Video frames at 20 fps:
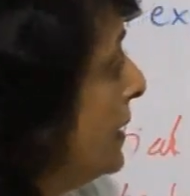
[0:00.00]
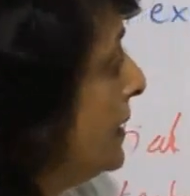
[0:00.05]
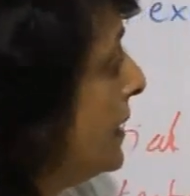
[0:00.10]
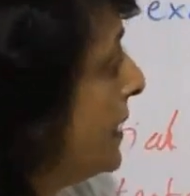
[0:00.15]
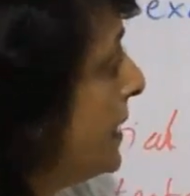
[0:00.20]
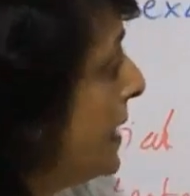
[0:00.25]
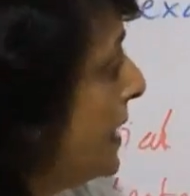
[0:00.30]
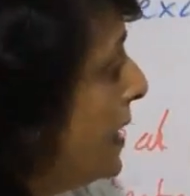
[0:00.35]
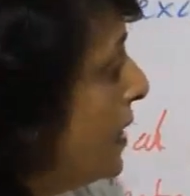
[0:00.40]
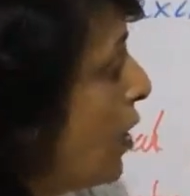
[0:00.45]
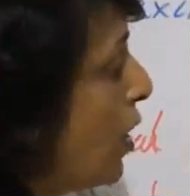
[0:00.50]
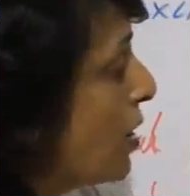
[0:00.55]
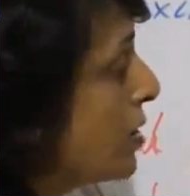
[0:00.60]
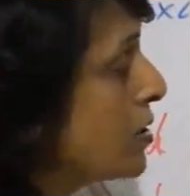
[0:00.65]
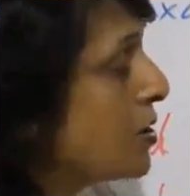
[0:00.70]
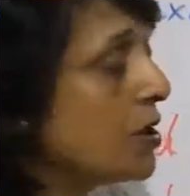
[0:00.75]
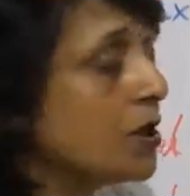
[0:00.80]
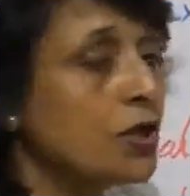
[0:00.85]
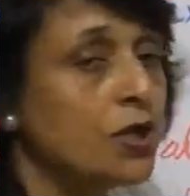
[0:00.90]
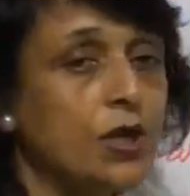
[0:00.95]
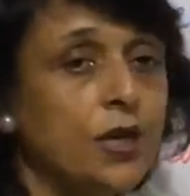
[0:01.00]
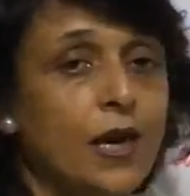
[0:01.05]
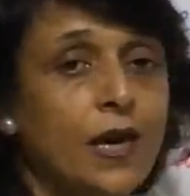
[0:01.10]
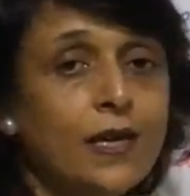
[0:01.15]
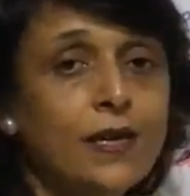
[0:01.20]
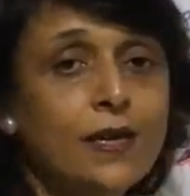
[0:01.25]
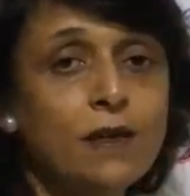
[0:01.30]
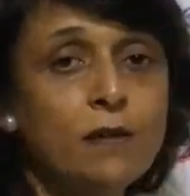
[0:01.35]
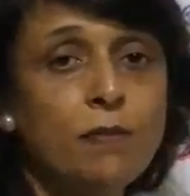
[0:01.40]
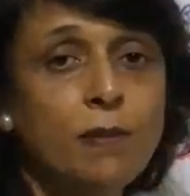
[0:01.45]
The
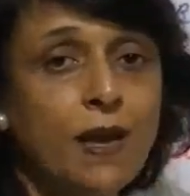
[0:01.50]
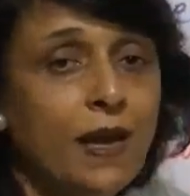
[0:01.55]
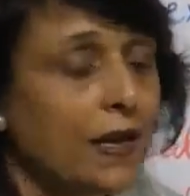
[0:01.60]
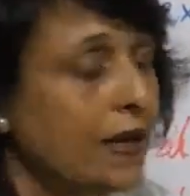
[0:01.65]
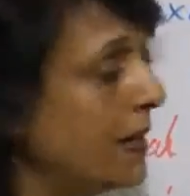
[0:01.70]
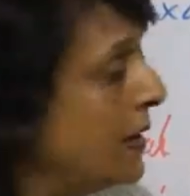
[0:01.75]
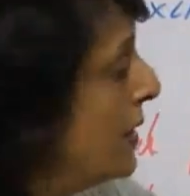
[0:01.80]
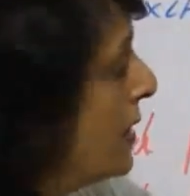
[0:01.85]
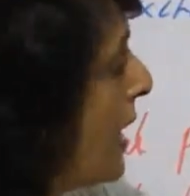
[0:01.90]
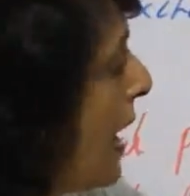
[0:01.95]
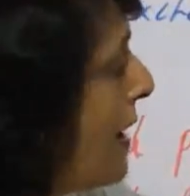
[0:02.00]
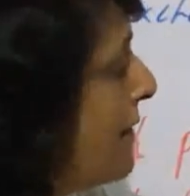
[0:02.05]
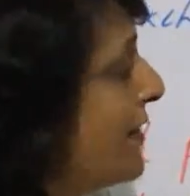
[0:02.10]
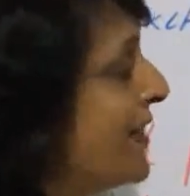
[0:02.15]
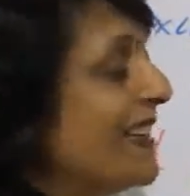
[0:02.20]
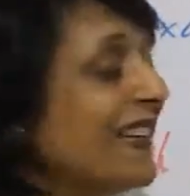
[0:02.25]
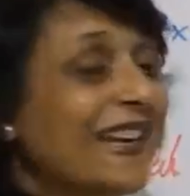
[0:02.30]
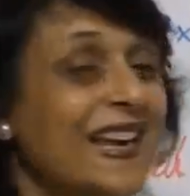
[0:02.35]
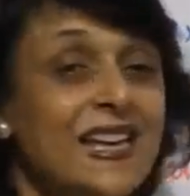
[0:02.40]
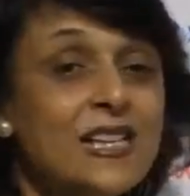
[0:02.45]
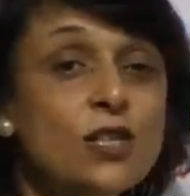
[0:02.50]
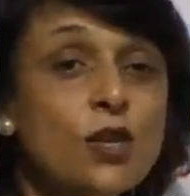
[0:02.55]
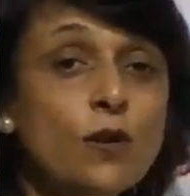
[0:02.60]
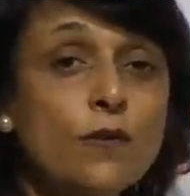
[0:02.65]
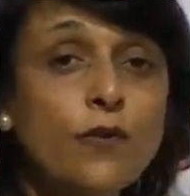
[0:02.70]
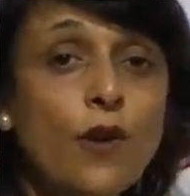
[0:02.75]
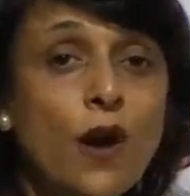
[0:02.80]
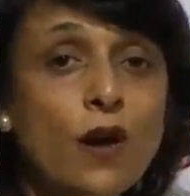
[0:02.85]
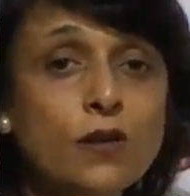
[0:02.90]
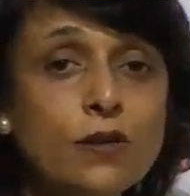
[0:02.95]
deoxygenated blood having less
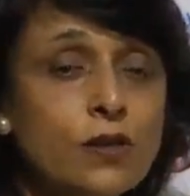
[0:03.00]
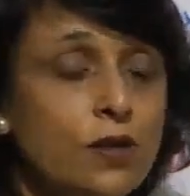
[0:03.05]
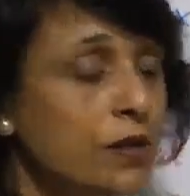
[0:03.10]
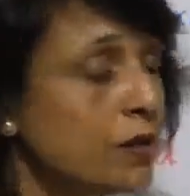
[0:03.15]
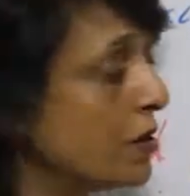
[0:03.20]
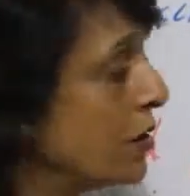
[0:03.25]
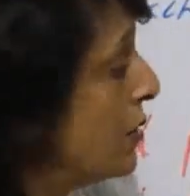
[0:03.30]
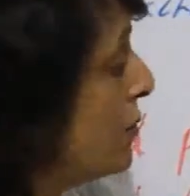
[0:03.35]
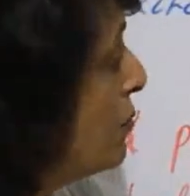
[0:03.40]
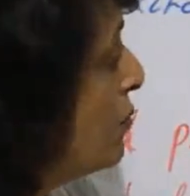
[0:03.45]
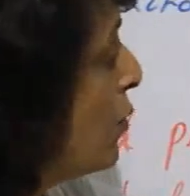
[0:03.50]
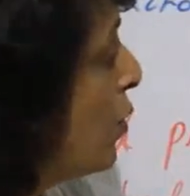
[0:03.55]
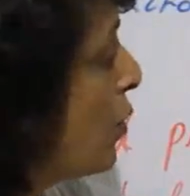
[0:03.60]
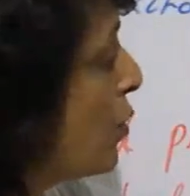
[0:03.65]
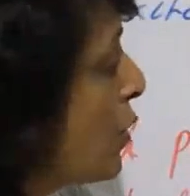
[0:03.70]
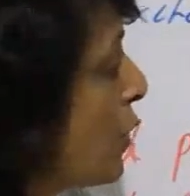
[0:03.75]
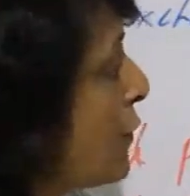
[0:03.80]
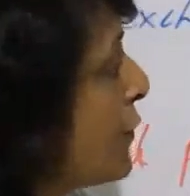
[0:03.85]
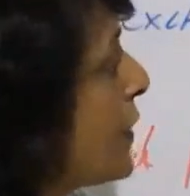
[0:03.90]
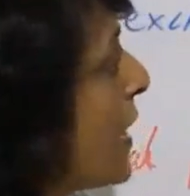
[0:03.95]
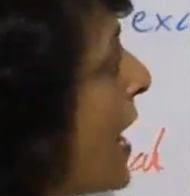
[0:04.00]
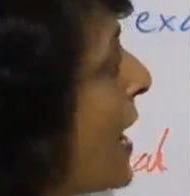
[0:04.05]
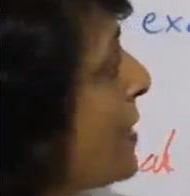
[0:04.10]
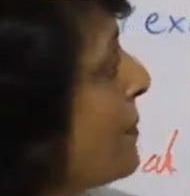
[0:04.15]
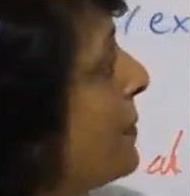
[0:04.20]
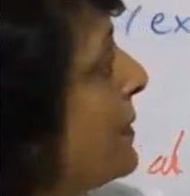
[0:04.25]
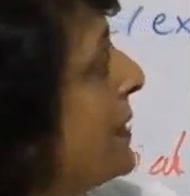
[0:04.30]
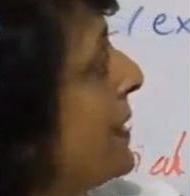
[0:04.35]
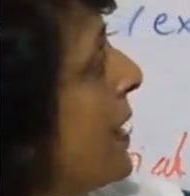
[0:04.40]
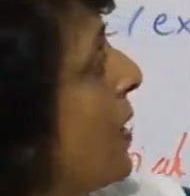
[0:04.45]
of oxygen, more of
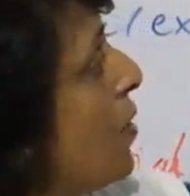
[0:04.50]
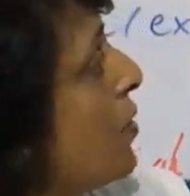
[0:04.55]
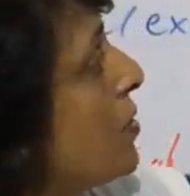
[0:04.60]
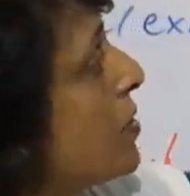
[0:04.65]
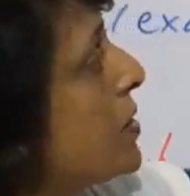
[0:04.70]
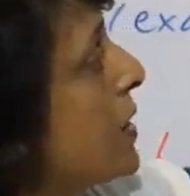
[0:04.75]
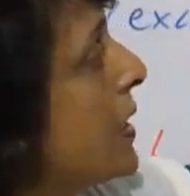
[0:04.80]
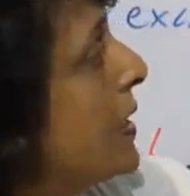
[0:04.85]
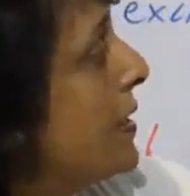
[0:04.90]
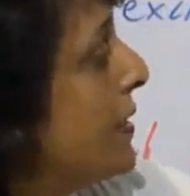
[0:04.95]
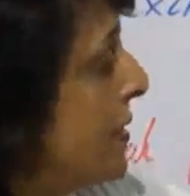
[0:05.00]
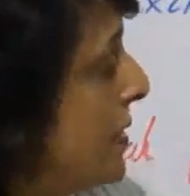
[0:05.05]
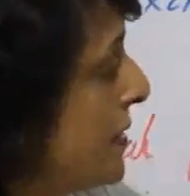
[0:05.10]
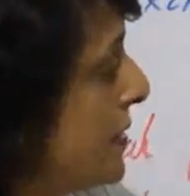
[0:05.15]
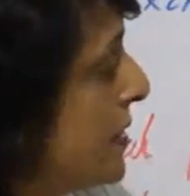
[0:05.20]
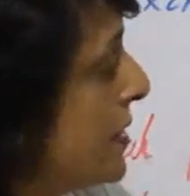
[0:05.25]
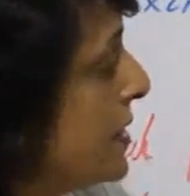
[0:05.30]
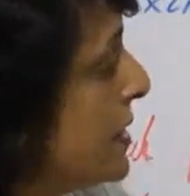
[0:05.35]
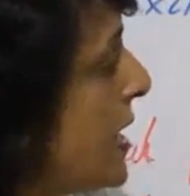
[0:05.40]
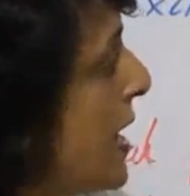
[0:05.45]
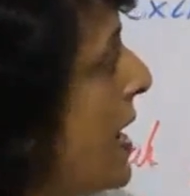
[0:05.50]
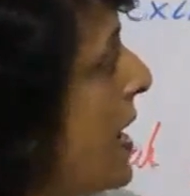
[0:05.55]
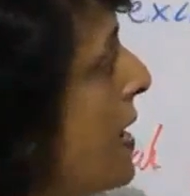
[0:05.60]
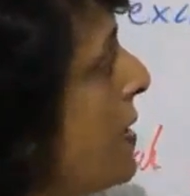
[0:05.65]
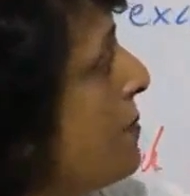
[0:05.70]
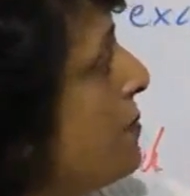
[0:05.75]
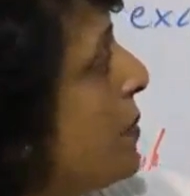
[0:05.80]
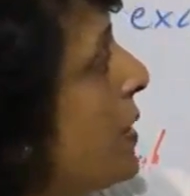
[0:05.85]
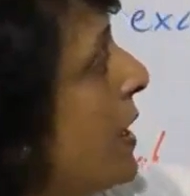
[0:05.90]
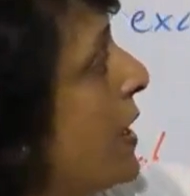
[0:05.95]
carbon dioxide, it is the
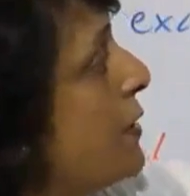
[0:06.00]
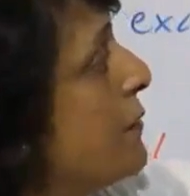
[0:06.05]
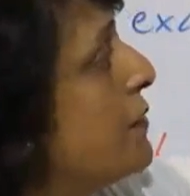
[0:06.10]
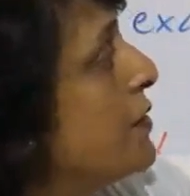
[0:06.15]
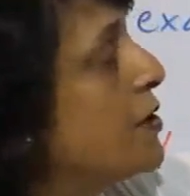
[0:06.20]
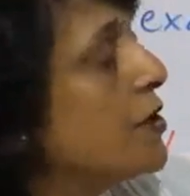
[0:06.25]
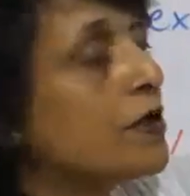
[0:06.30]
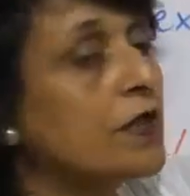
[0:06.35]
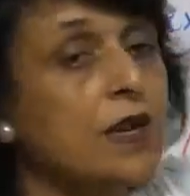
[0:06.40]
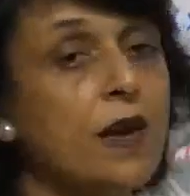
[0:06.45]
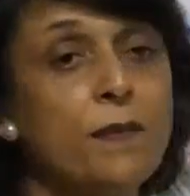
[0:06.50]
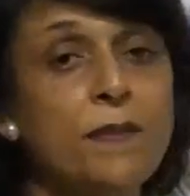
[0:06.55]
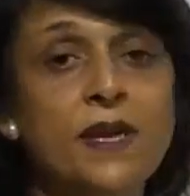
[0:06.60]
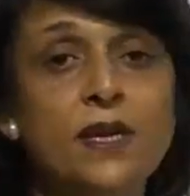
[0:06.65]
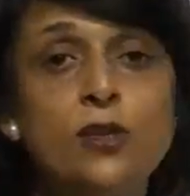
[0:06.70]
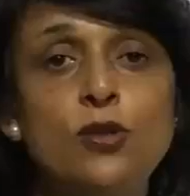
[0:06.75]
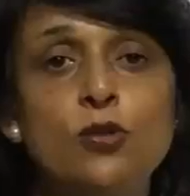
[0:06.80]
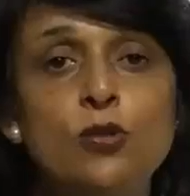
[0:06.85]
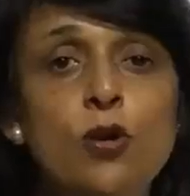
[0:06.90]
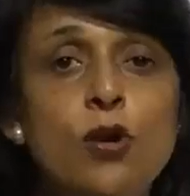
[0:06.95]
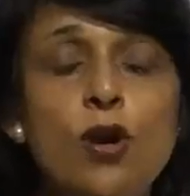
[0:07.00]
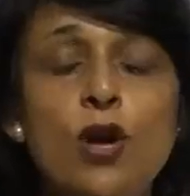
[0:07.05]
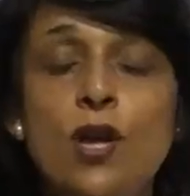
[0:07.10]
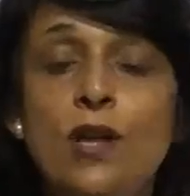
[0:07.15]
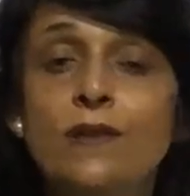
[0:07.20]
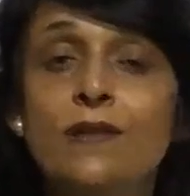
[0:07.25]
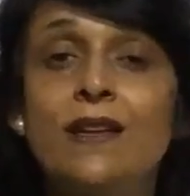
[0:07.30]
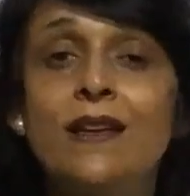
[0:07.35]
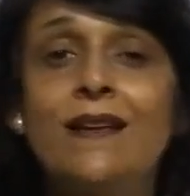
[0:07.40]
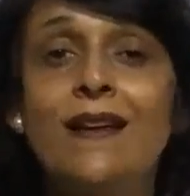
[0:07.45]
same blood which is coming to
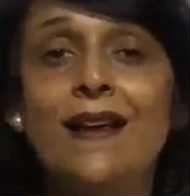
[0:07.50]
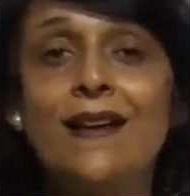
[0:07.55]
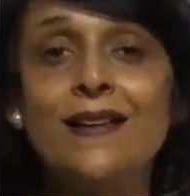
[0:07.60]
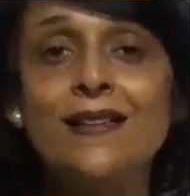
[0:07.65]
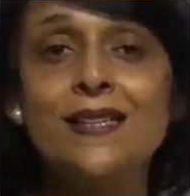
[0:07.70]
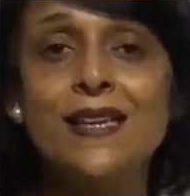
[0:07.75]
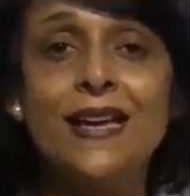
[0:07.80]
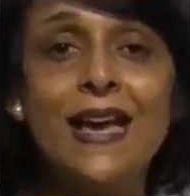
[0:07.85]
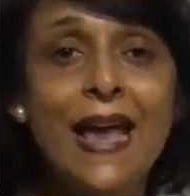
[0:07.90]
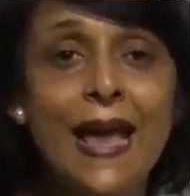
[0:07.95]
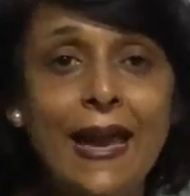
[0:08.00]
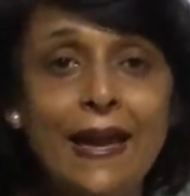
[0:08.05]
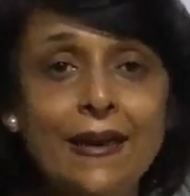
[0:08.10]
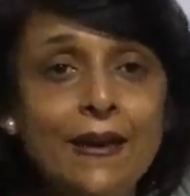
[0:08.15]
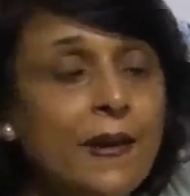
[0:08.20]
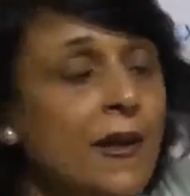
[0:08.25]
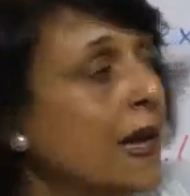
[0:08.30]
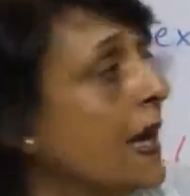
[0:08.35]
the lungs again.